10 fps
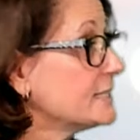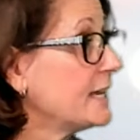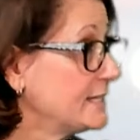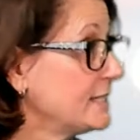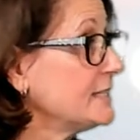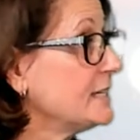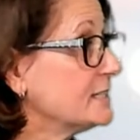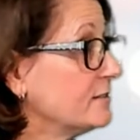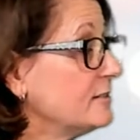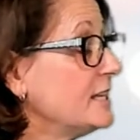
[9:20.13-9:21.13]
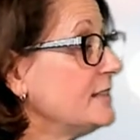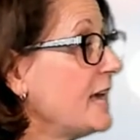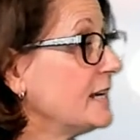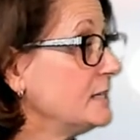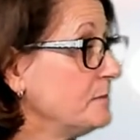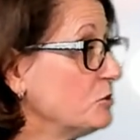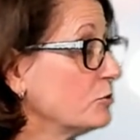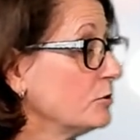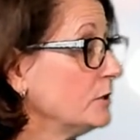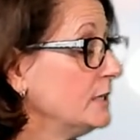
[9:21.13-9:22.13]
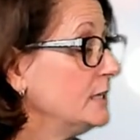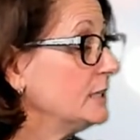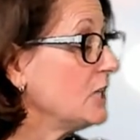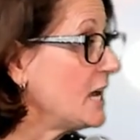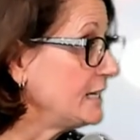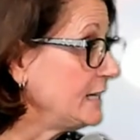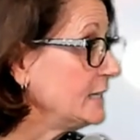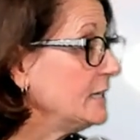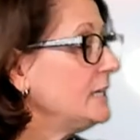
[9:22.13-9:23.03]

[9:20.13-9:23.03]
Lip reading: as I said, to thin that endometrial lining.